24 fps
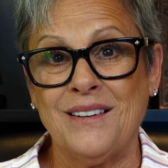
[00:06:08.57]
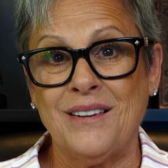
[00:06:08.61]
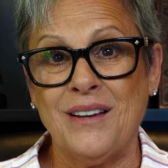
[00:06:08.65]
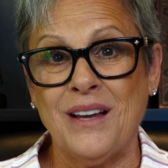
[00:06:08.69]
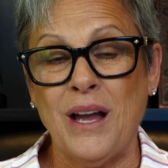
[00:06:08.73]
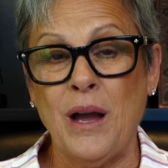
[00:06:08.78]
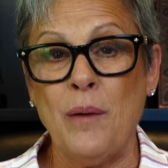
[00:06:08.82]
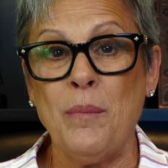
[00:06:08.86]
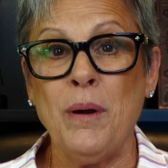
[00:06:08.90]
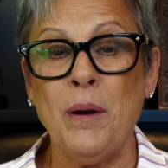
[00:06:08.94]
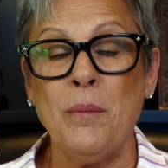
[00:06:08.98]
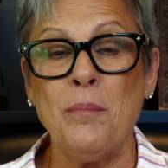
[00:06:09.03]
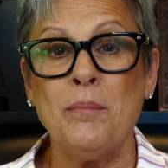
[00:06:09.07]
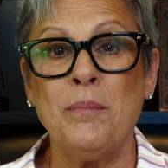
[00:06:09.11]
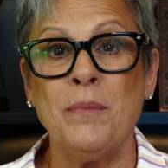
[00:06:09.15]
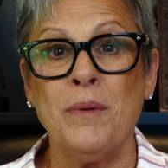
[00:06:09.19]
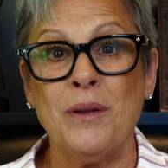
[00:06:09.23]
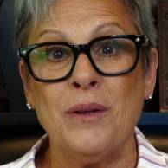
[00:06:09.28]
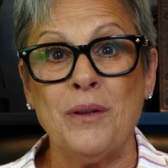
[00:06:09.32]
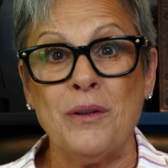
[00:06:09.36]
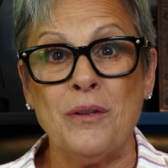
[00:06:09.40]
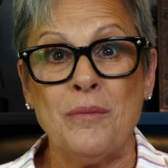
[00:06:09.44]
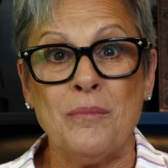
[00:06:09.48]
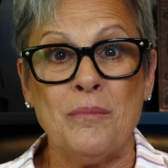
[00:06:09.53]
How about
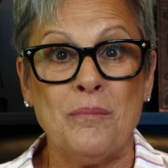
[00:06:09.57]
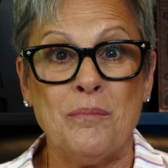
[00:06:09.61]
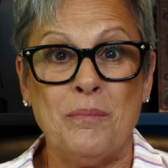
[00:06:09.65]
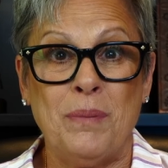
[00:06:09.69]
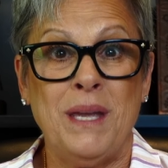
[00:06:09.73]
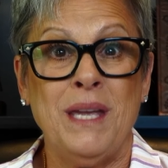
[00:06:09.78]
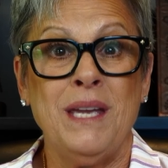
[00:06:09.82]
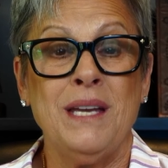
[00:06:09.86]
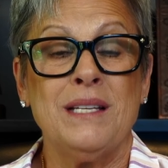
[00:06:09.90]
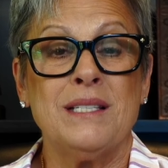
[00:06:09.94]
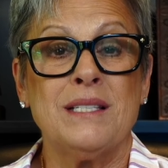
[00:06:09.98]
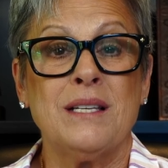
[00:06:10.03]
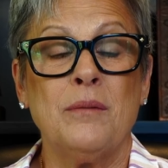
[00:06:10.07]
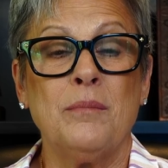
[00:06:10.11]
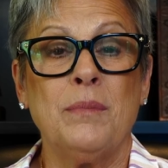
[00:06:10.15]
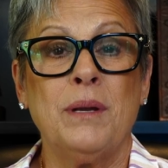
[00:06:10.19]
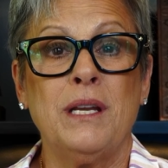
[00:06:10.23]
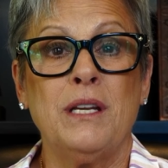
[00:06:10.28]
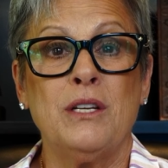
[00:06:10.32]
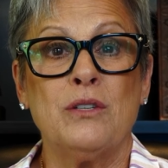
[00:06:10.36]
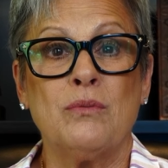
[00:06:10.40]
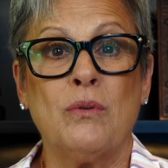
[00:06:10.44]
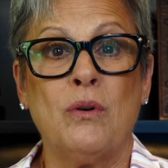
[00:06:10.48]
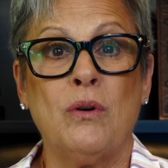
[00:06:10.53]
being
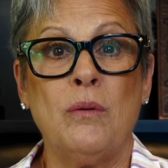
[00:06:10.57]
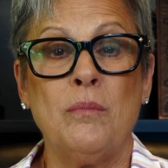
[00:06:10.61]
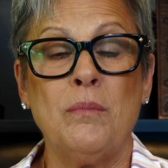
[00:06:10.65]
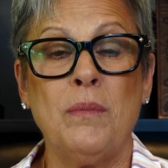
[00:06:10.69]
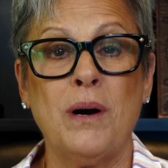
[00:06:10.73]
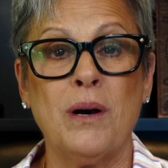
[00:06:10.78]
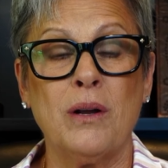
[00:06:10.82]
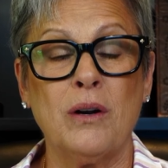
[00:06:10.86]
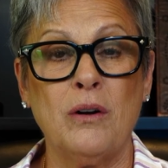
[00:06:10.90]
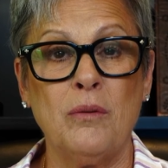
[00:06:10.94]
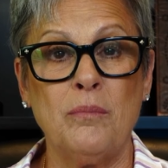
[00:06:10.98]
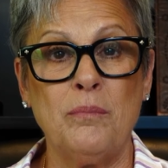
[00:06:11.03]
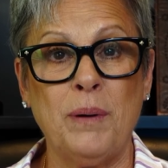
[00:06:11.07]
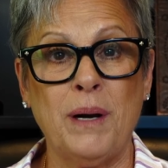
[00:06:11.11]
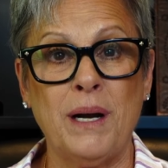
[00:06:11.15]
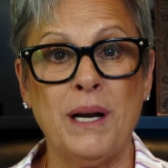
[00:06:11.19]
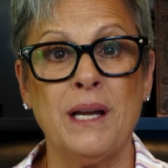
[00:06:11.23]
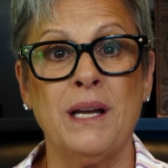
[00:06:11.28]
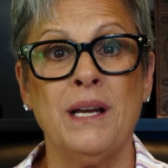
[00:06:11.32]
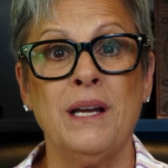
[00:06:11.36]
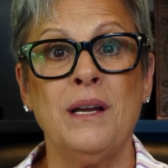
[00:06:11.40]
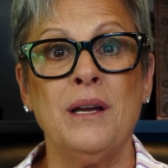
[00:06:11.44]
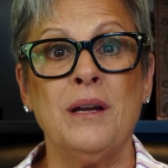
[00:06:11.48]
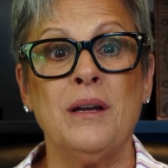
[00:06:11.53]
somebody's role model
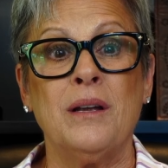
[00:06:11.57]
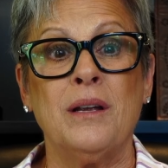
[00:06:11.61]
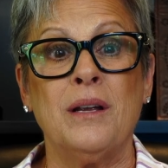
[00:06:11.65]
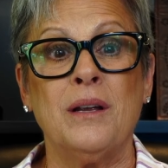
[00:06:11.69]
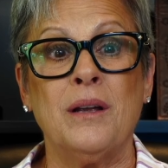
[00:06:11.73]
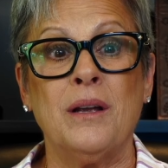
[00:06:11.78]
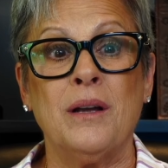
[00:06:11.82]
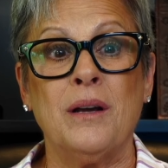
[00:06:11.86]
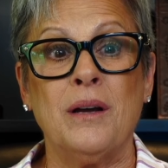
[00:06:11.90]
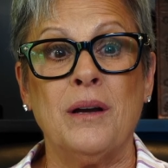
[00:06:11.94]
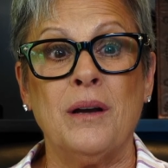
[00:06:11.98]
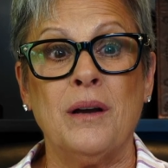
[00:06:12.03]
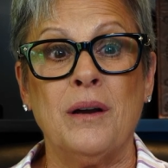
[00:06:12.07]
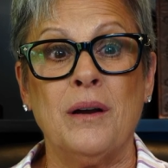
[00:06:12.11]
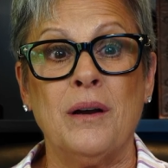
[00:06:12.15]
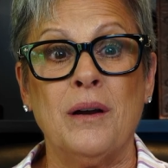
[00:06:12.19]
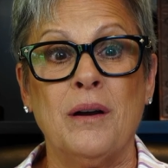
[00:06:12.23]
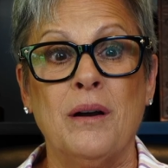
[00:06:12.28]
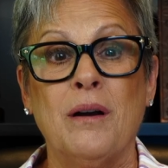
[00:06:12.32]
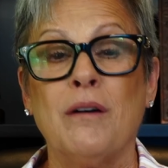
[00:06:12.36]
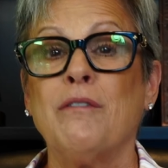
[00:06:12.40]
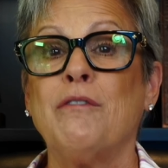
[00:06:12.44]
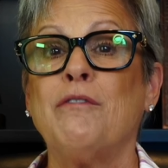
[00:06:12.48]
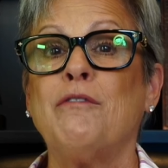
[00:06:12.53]
by
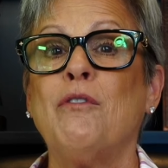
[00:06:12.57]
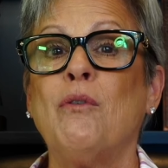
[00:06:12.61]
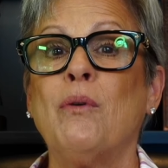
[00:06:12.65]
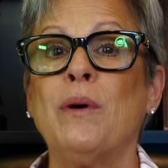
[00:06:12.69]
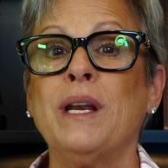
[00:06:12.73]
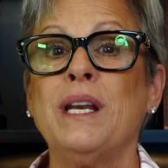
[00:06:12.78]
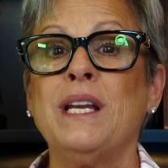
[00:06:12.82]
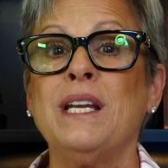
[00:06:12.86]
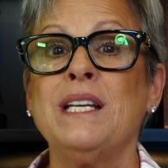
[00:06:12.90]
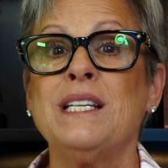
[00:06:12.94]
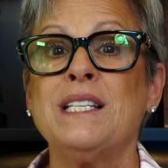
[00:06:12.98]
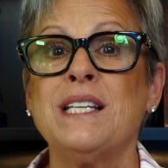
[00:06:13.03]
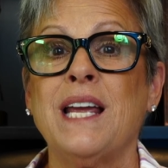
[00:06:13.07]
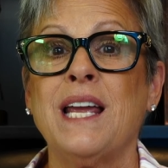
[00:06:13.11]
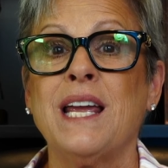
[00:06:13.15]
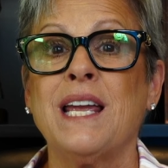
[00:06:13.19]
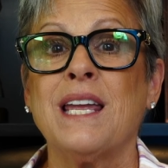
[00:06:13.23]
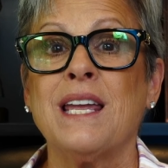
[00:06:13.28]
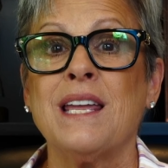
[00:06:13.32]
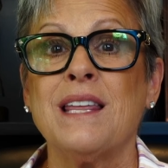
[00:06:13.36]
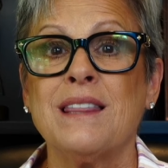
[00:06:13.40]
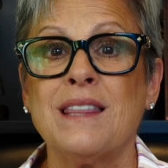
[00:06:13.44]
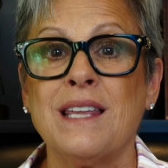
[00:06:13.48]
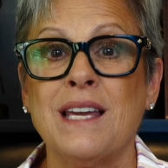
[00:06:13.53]
avoiding
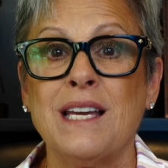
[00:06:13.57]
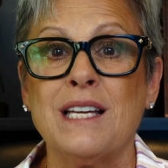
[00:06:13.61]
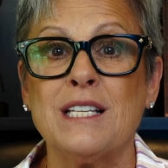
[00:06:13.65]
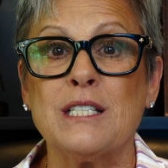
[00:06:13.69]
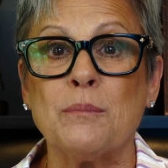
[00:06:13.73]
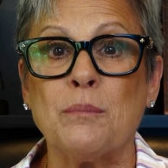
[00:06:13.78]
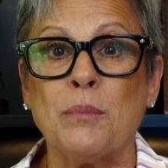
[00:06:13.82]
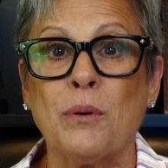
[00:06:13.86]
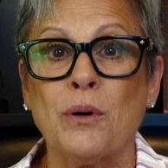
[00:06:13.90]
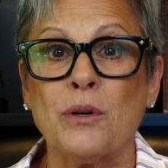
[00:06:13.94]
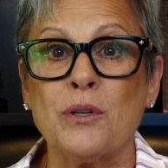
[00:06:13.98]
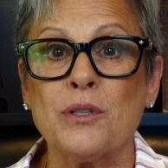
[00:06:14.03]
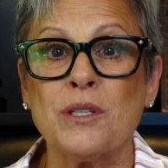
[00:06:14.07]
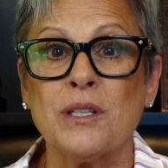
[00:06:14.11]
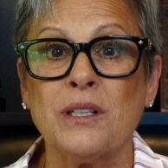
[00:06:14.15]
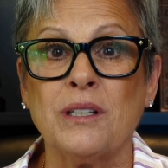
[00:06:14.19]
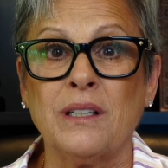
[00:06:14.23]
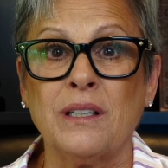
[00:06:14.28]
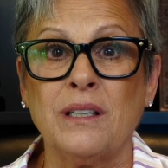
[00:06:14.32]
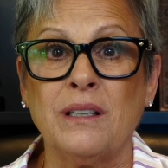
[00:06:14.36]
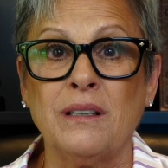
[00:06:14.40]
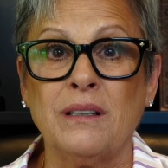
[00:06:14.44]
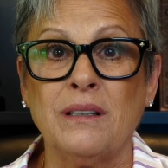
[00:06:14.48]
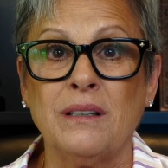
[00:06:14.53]
taking things
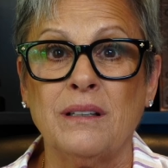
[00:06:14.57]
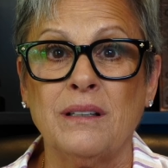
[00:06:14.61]
personally?